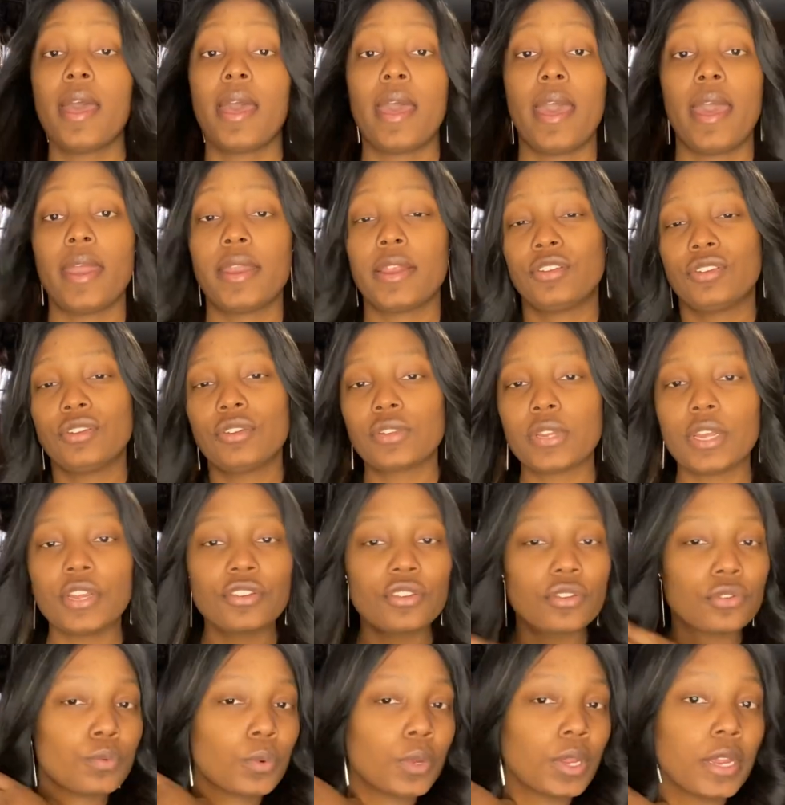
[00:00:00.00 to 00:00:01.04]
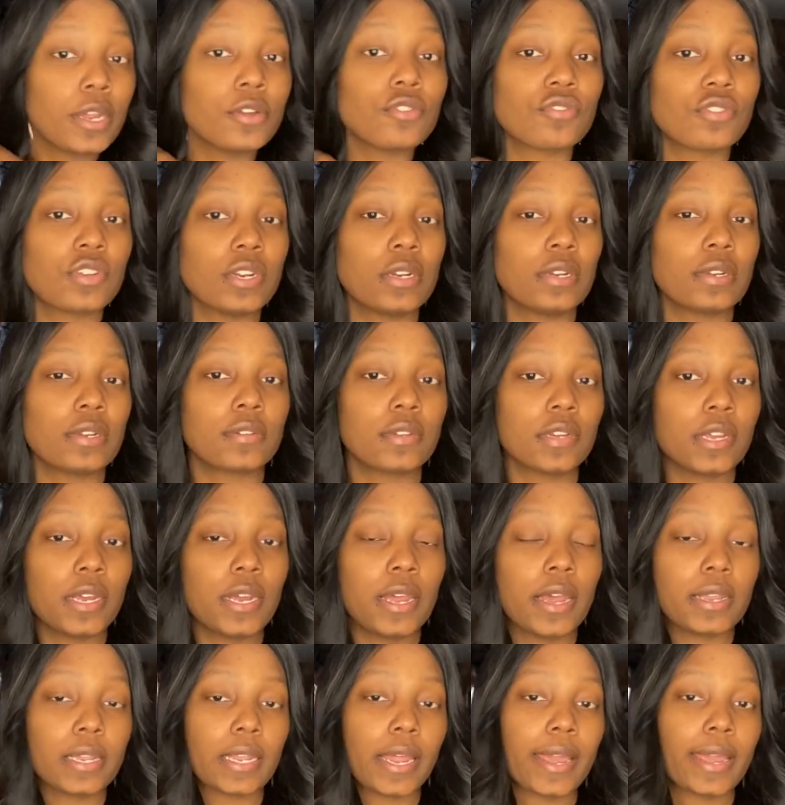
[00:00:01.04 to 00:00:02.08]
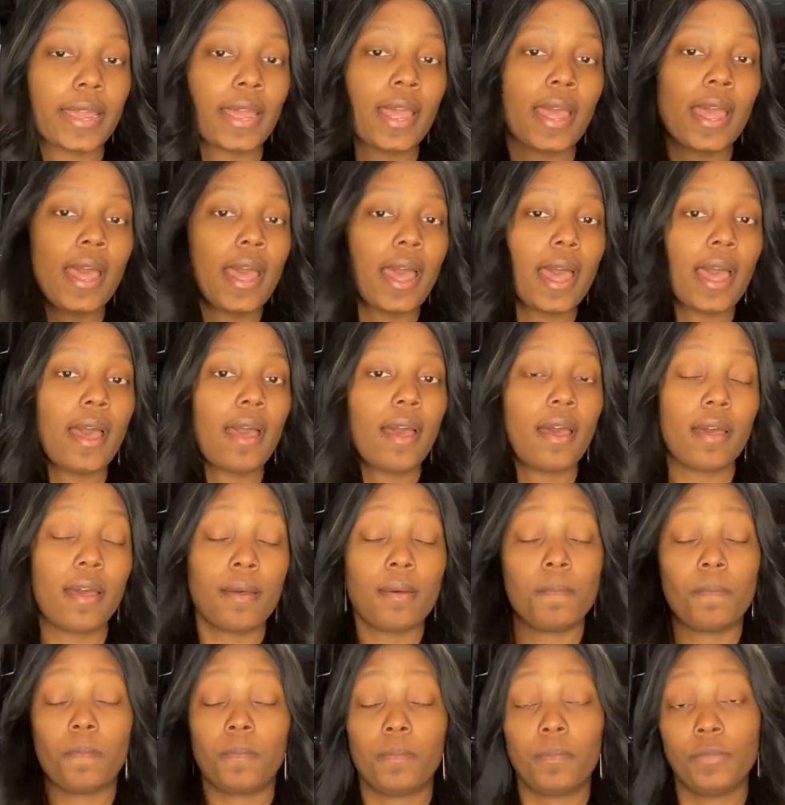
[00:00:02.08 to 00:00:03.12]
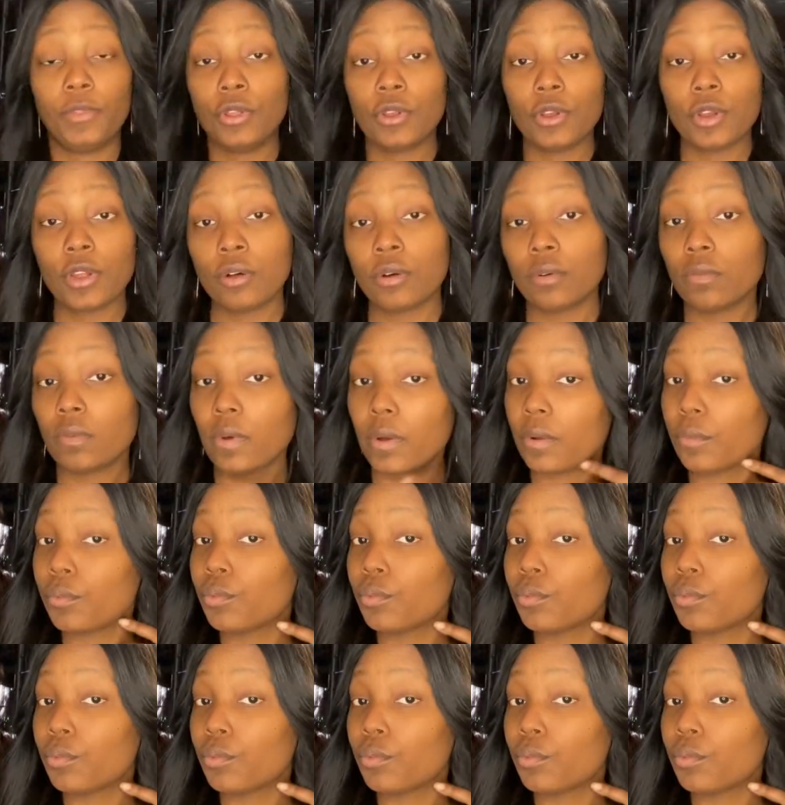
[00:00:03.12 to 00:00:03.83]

And it's just really interesting to see, like, you know,